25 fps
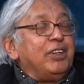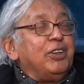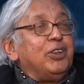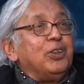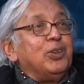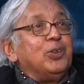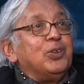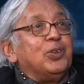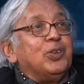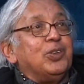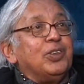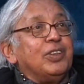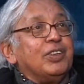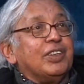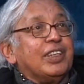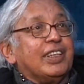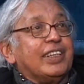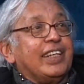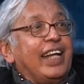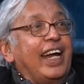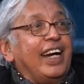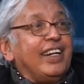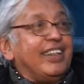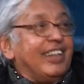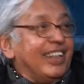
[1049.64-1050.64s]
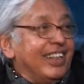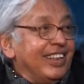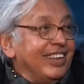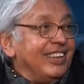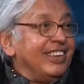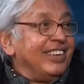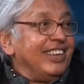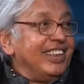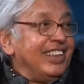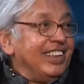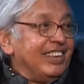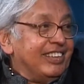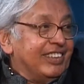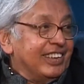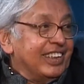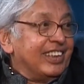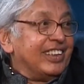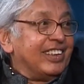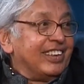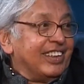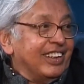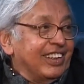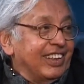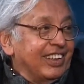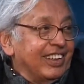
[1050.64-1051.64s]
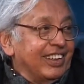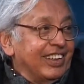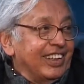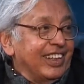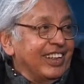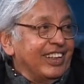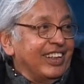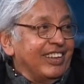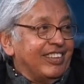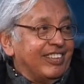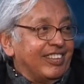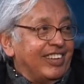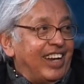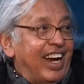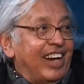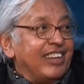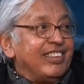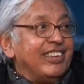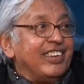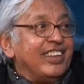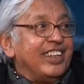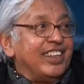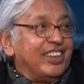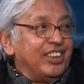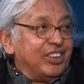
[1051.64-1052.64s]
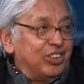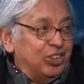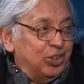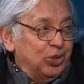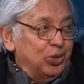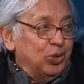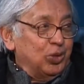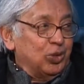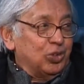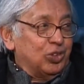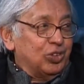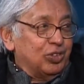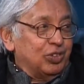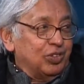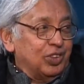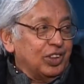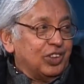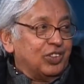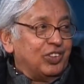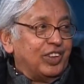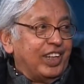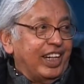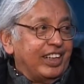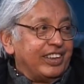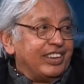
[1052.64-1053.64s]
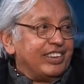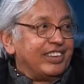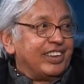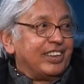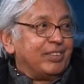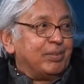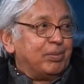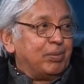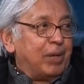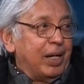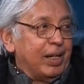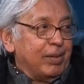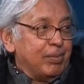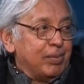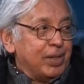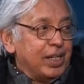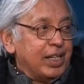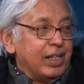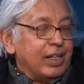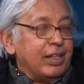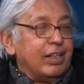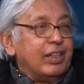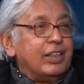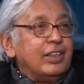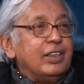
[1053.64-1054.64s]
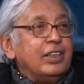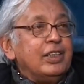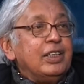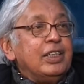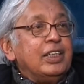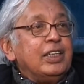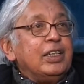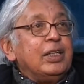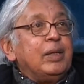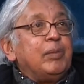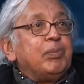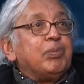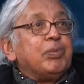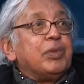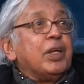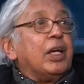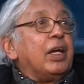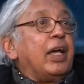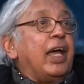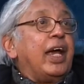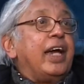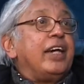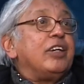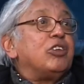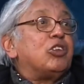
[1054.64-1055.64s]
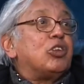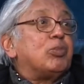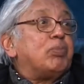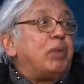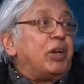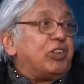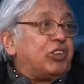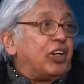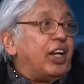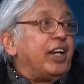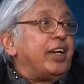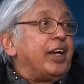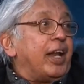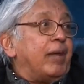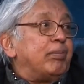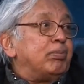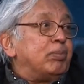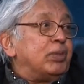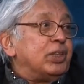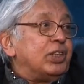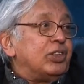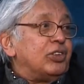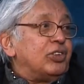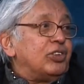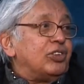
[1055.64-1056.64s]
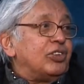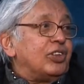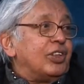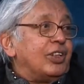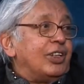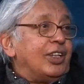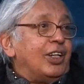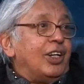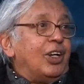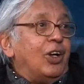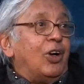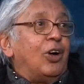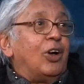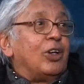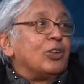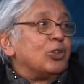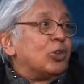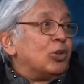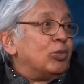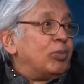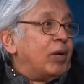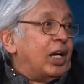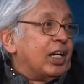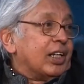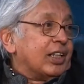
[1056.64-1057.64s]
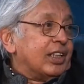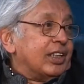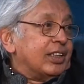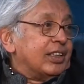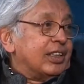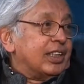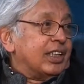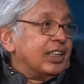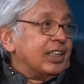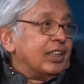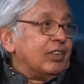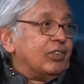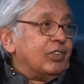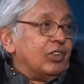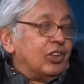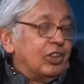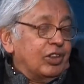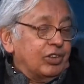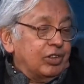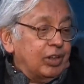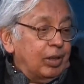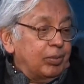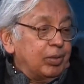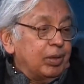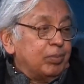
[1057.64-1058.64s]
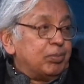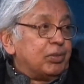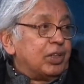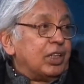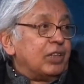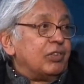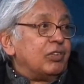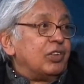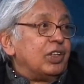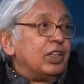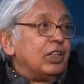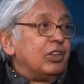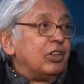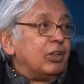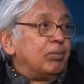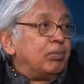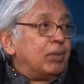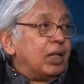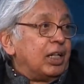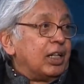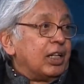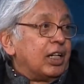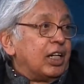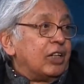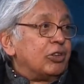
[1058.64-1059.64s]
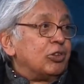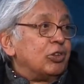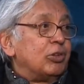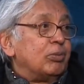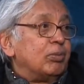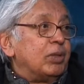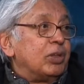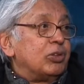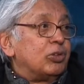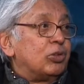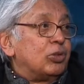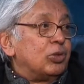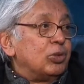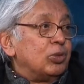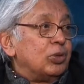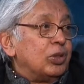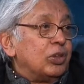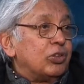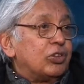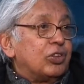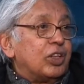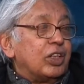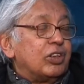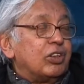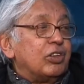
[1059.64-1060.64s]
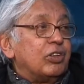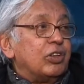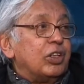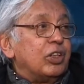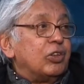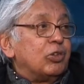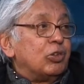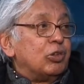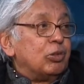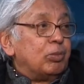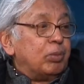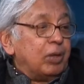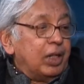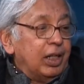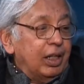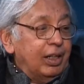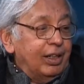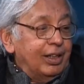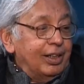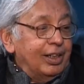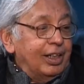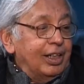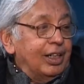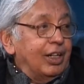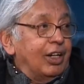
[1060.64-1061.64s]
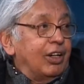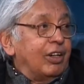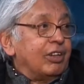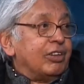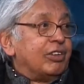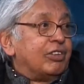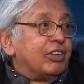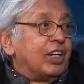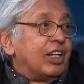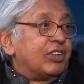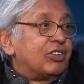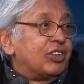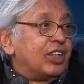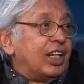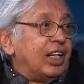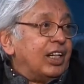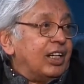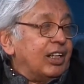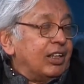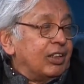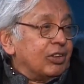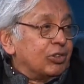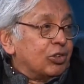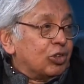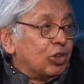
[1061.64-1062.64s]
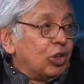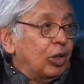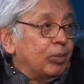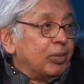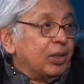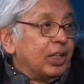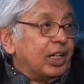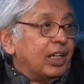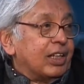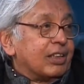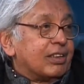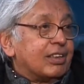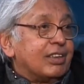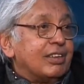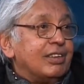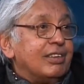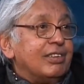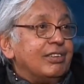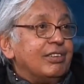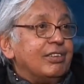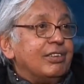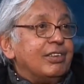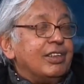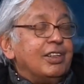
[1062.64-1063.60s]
you, that Hindi journal in its 100 issues, which were edited by me, had special numbers on Kumar Gandhar, Habib Tanveer, on Mallikarjun Mansoor, Satyadev Dubey, on Raza, on Swaminathan,